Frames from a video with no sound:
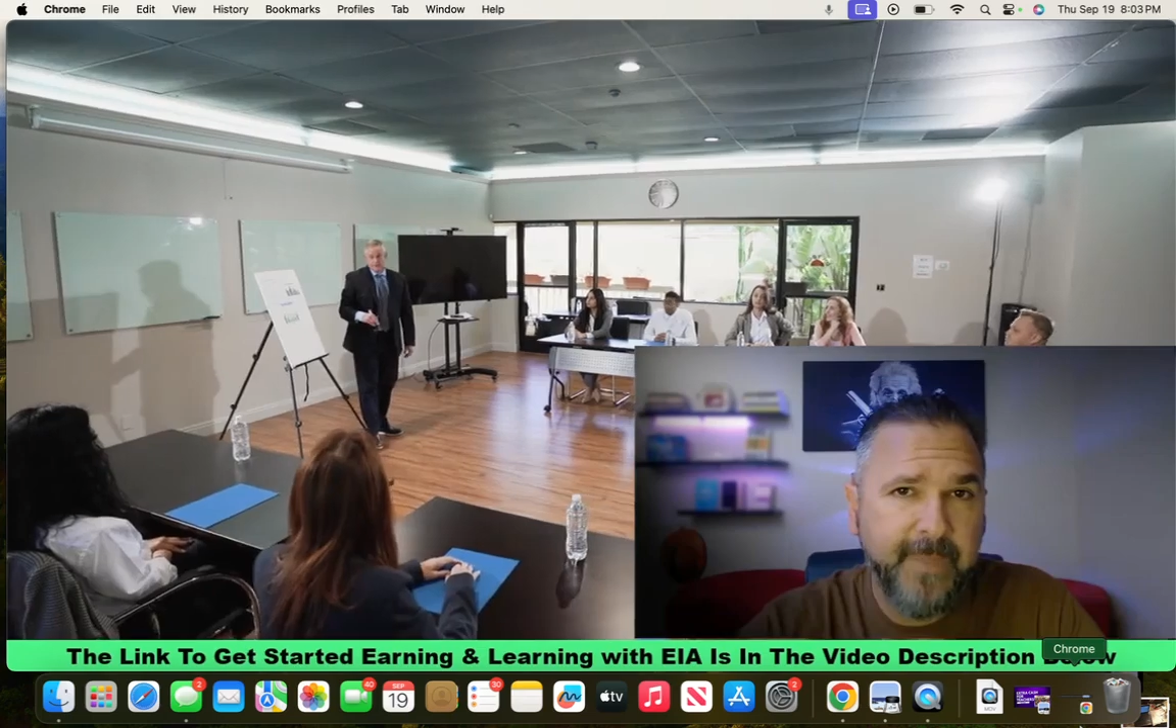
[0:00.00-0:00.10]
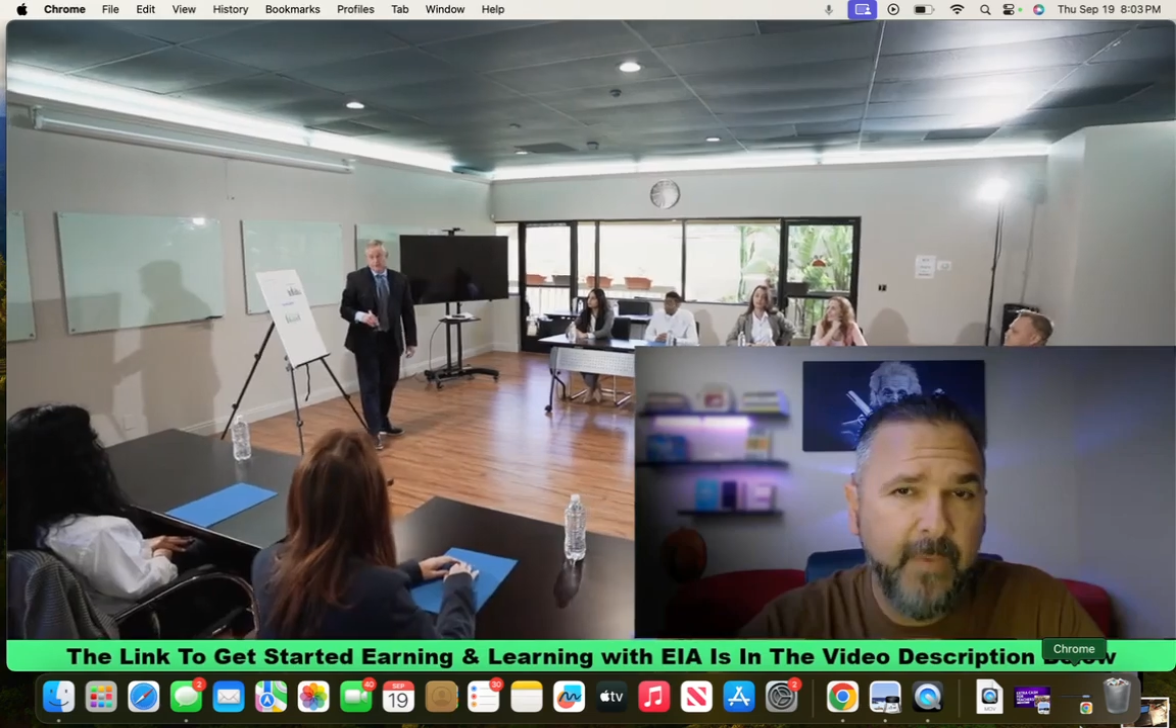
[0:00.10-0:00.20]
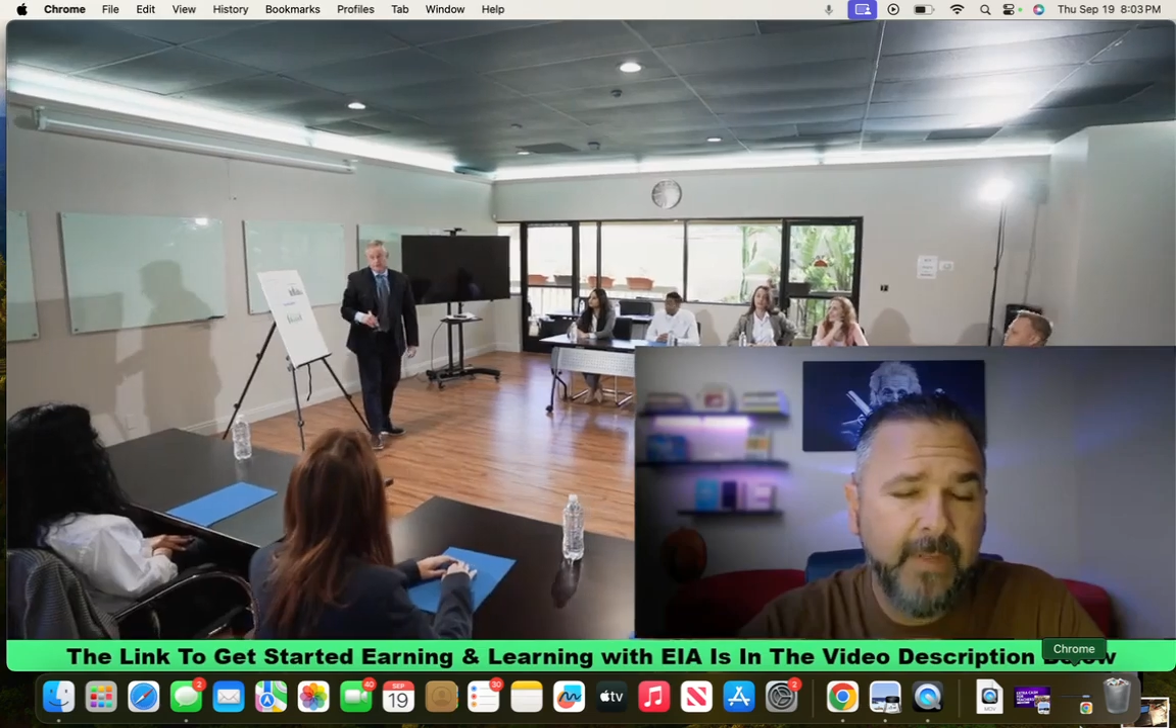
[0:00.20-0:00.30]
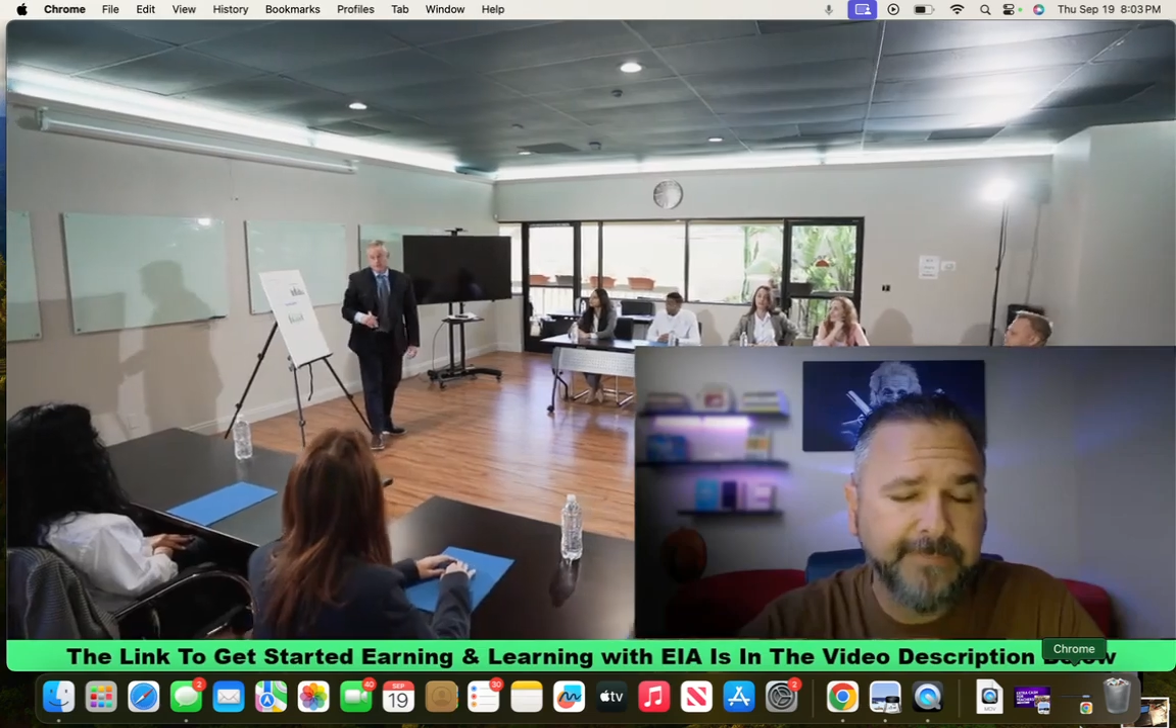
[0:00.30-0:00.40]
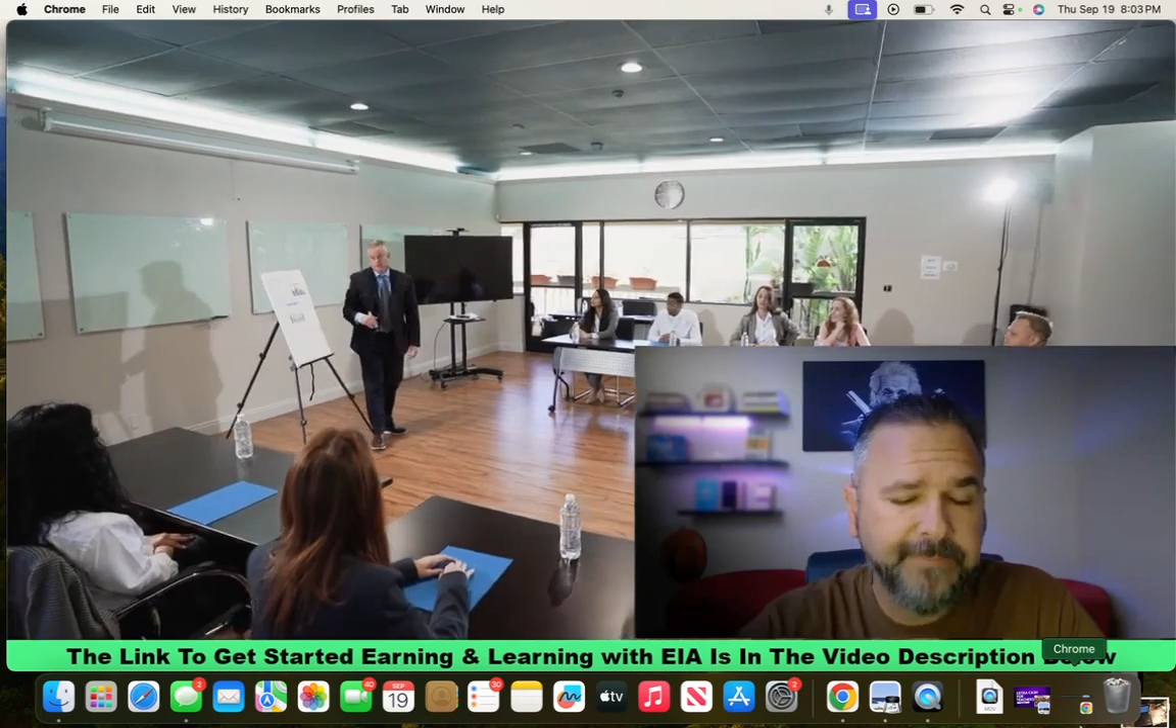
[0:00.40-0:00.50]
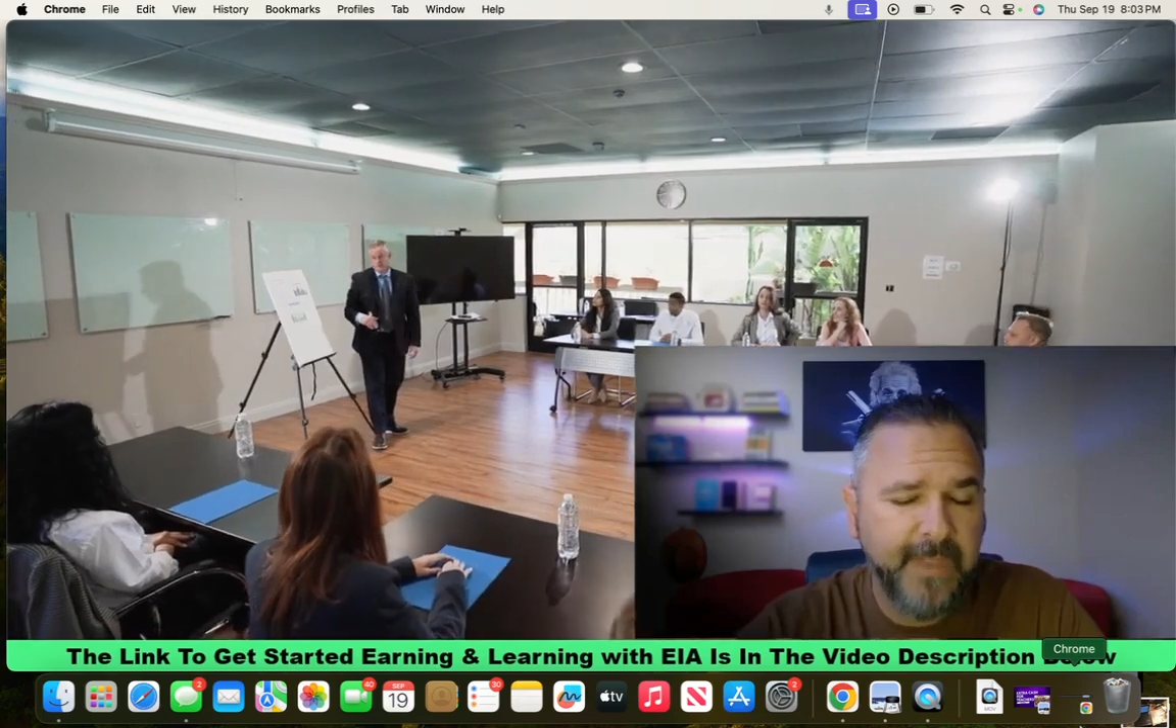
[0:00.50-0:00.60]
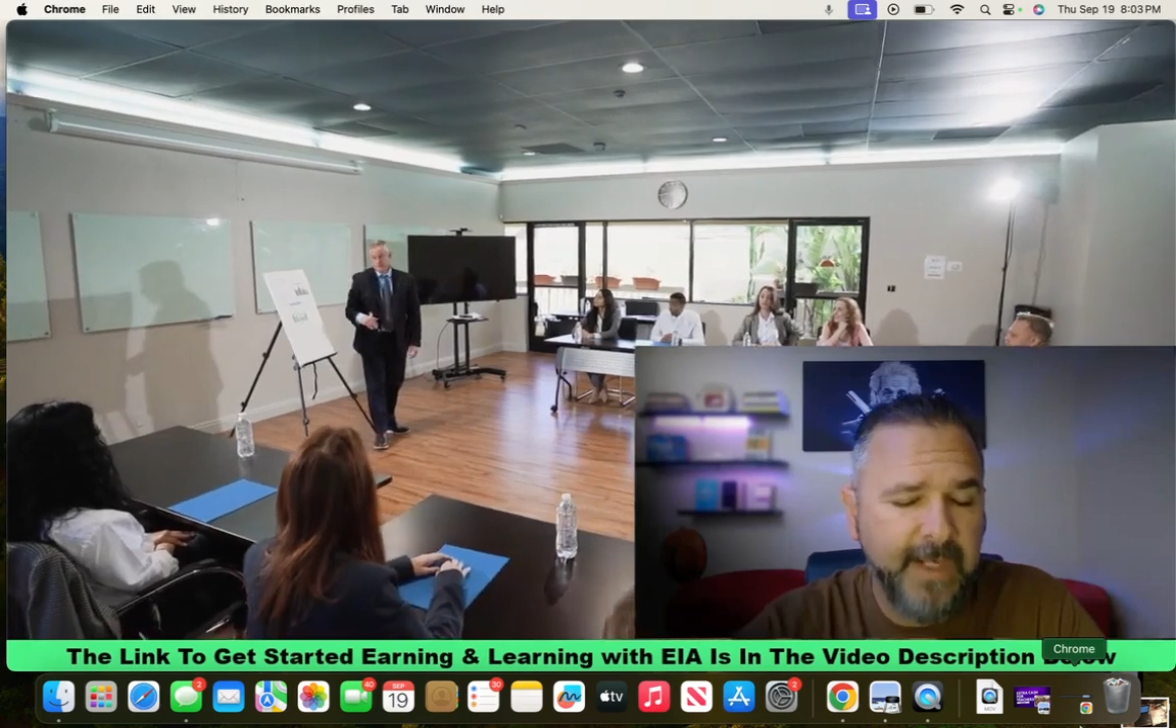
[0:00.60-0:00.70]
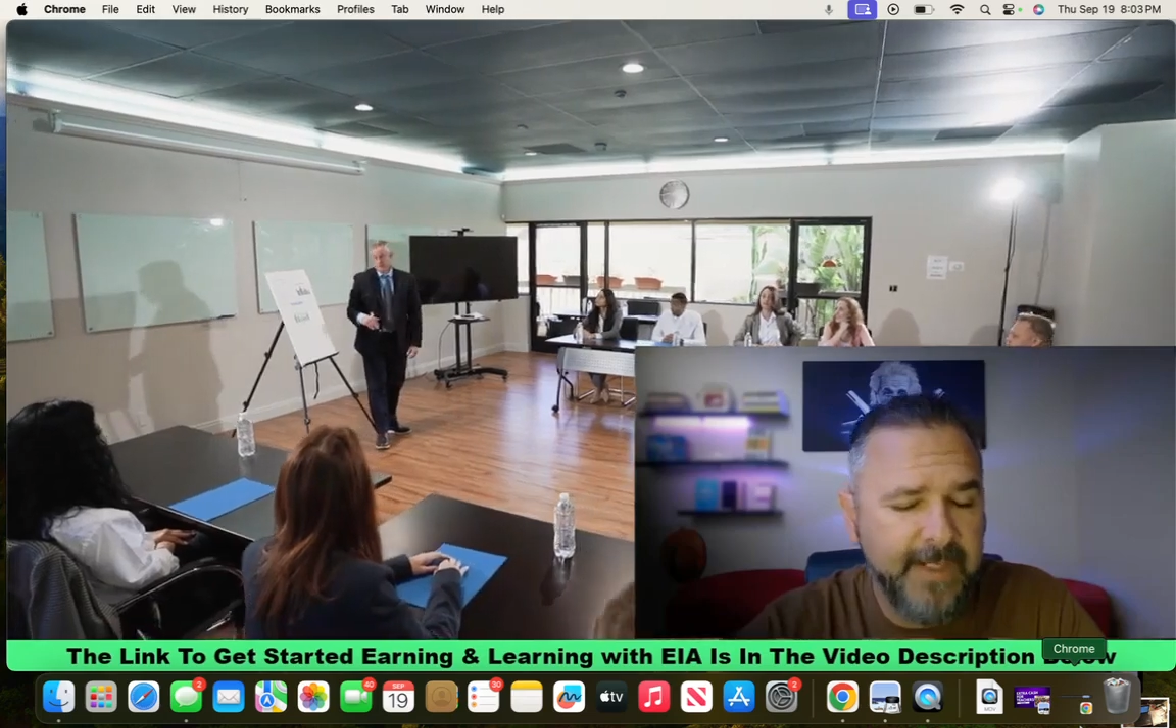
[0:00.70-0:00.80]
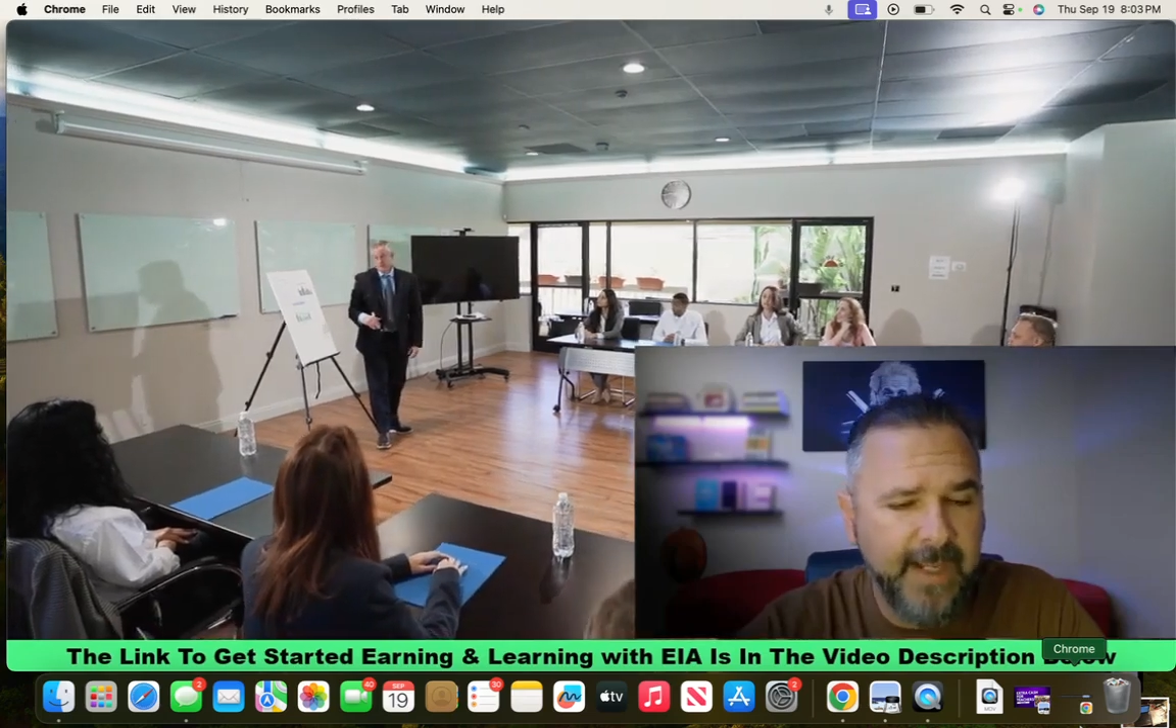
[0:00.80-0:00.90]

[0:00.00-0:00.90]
Well, in